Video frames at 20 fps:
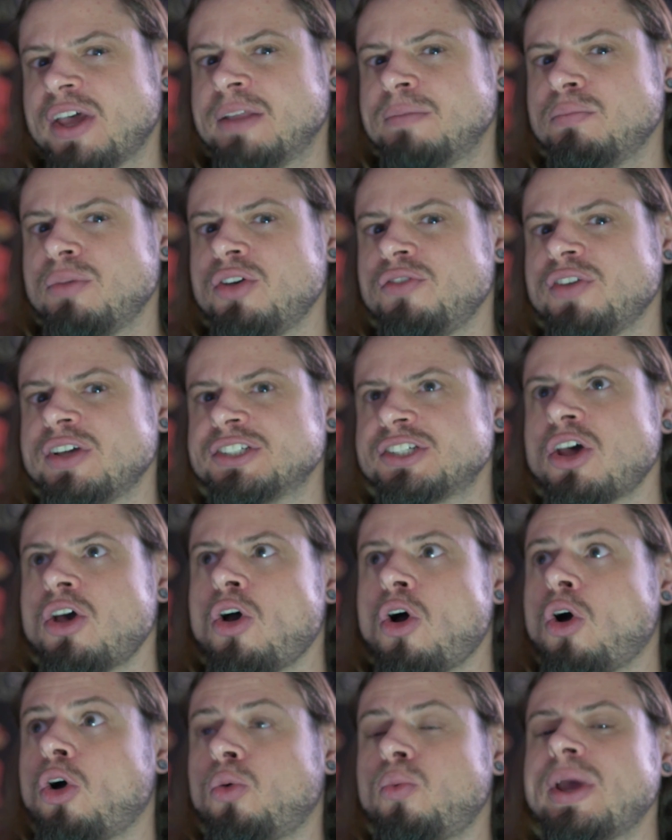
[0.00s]
in movies,
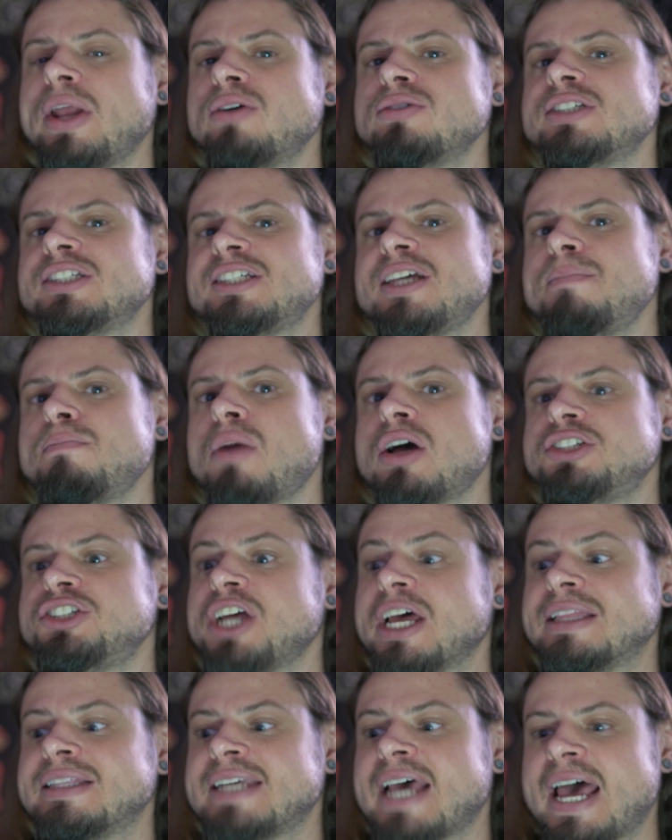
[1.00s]
or we don't see much
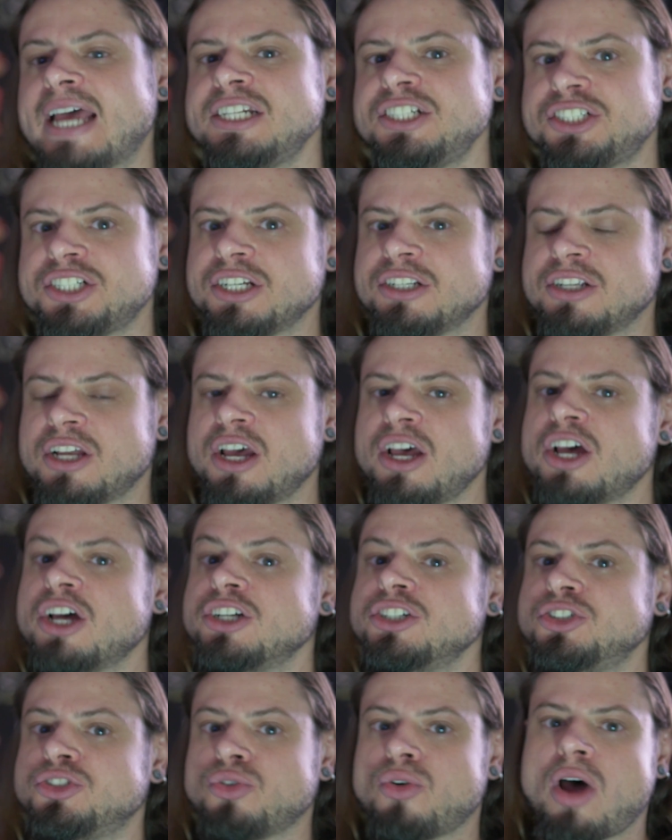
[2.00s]
attention
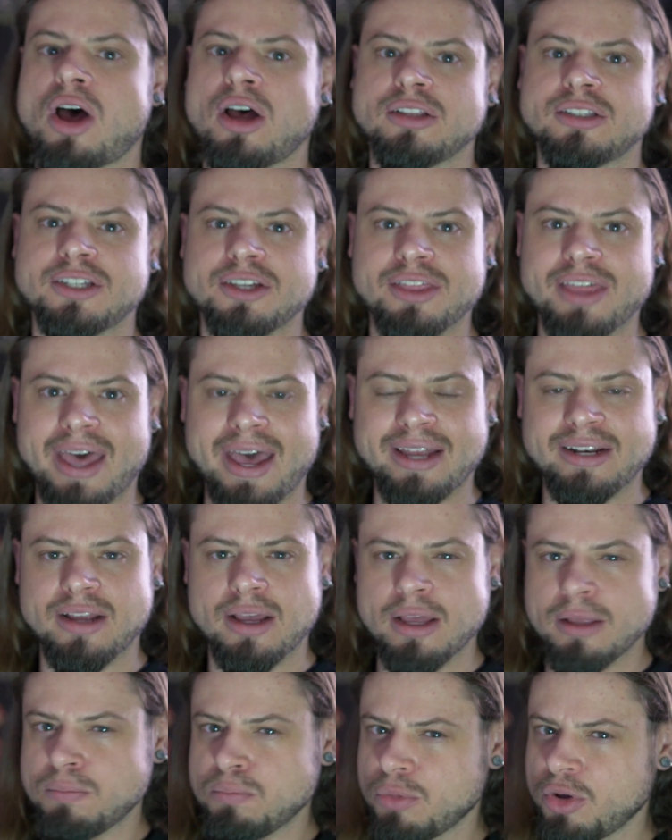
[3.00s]
drawn to that
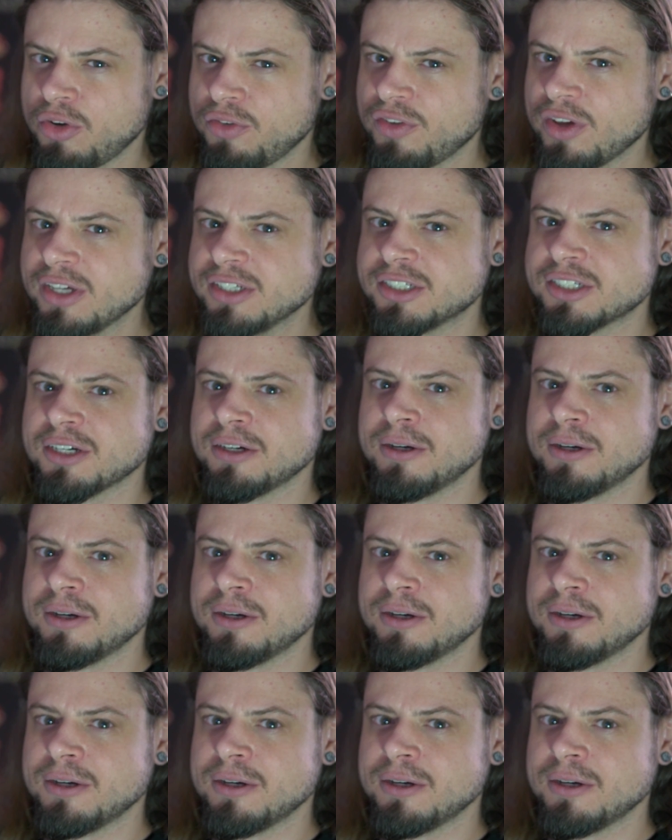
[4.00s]
in movies.